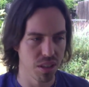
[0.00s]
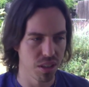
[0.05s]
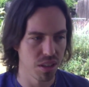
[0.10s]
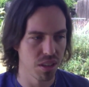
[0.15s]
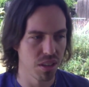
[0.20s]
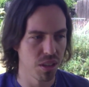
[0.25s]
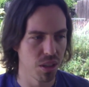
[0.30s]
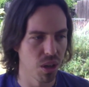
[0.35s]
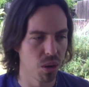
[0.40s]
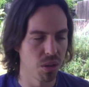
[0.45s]

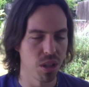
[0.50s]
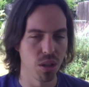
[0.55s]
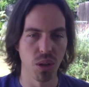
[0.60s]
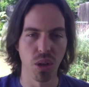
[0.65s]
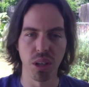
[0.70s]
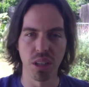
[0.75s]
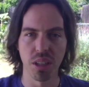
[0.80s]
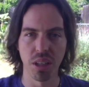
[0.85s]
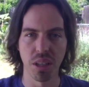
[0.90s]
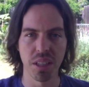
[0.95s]
you
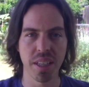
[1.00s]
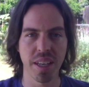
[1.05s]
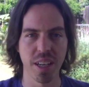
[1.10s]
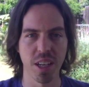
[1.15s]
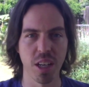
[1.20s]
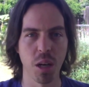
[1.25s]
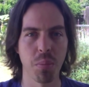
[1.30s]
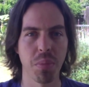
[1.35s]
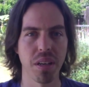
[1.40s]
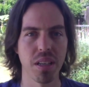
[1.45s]
look good
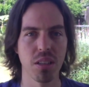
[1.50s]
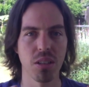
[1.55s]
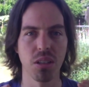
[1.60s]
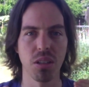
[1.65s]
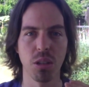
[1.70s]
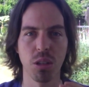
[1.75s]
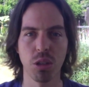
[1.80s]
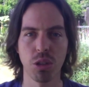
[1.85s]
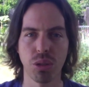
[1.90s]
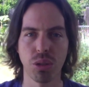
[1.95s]
here, but you're
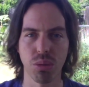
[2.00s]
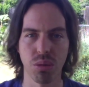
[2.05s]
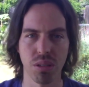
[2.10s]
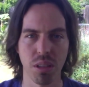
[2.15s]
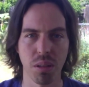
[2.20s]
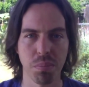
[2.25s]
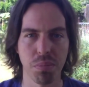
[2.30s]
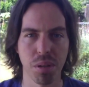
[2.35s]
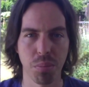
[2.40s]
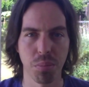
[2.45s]
a little
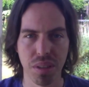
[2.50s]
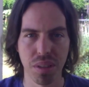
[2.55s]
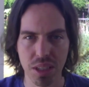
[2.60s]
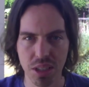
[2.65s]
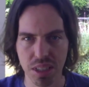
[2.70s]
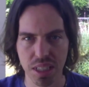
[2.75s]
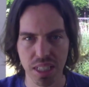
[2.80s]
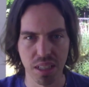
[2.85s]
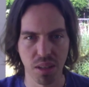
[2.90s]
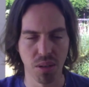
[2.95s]
short on
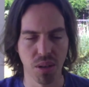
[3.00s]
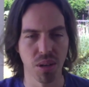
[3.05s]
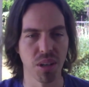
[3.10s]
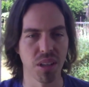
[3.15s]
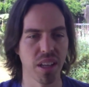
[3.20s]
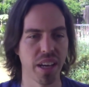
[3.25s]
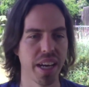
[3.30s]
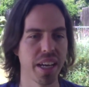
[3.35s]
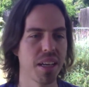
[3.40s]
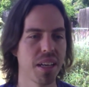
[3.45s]
publicity. Or
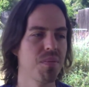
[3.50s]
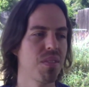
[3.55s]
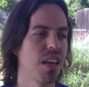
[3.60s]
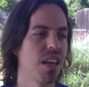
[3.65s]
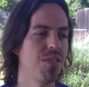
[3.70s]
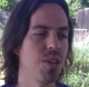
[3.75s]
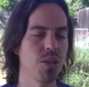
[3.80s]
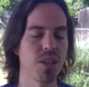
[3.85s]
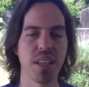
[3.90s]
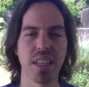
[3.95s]

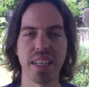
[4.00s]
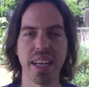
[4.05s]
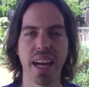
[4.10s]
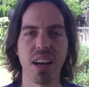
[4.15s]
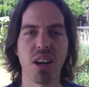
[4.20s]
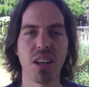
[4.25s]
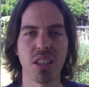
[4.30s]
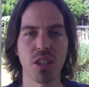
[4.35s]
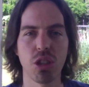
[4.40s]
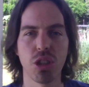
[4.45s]
if you can
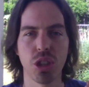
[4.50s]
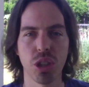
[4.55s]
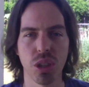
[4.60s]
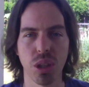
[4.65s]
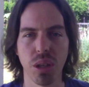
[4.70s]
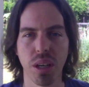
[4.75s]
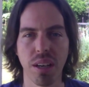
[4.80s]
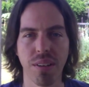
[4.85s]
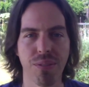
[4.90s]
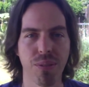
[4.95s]
get on a
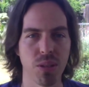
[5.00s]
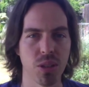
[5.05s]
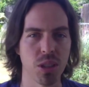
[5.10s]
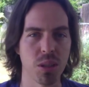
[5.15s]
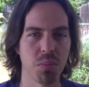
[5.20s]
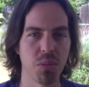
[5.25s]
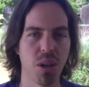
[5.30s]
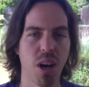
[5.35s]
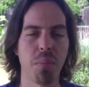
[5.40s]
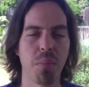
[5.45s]
jury for
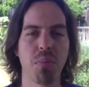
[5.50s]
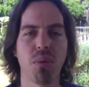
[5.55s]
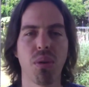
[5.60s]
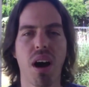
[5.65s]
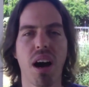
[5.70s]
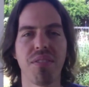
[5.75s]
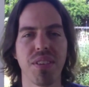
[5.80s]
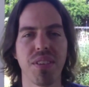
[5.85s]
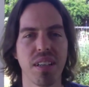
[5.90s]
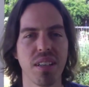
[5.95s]
some
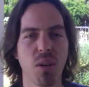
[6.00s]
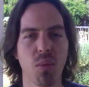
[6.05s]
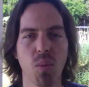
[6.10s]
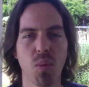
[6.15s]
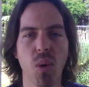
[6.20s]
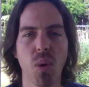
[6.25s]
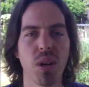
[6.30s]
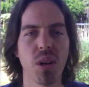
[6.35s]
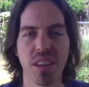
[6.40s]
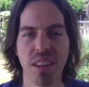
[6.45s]
nonprofit
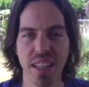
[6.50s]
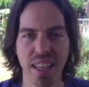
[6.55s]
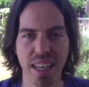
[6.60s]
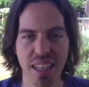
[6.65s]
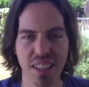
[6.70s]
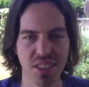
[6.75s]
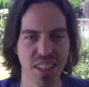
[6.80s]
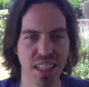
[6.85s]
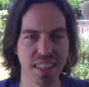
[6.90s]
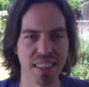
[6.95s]
award
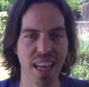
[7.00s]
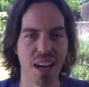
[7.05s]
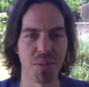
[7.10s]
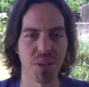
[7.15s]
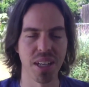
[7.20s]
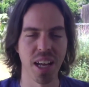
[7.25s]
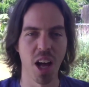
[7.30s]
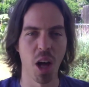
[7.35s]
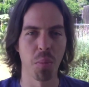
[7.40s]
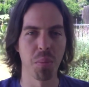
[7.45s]
things, that
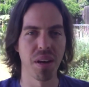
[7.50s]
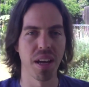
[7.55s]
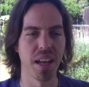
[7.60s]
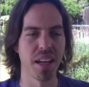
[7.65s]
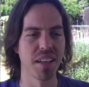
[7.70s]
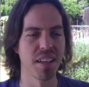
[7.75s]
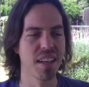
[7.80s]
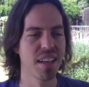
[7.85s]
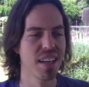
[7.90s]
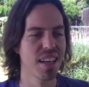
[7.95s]
would help.
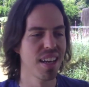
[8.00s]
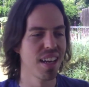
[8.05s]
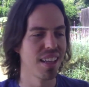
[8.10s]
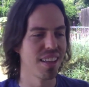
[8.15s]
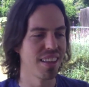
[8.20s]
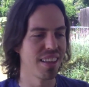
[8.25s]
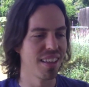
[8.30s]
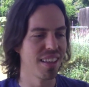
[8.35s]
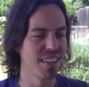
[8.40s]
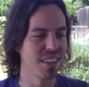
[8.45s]
And,
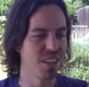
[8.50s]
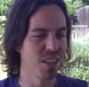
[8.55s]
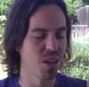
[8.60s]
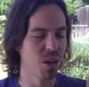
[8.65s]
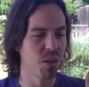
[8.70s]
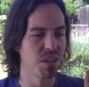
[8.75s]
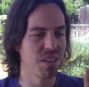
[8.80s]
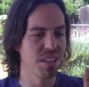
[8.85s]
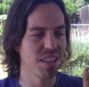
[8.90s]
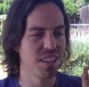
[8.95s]

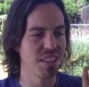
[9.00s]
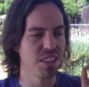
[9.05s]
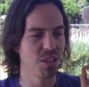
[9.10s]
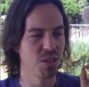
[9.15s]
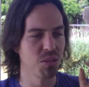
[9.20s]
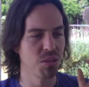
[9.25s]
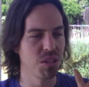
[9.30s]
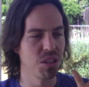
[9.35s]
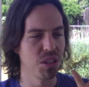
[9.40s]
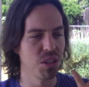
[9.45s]

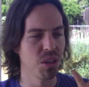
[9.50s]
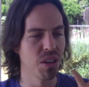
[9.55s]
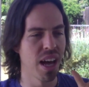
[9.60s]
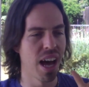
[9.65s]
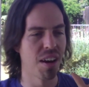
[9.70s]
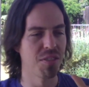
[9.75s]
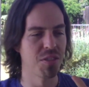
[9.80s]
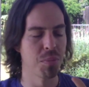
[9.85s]
you'll have a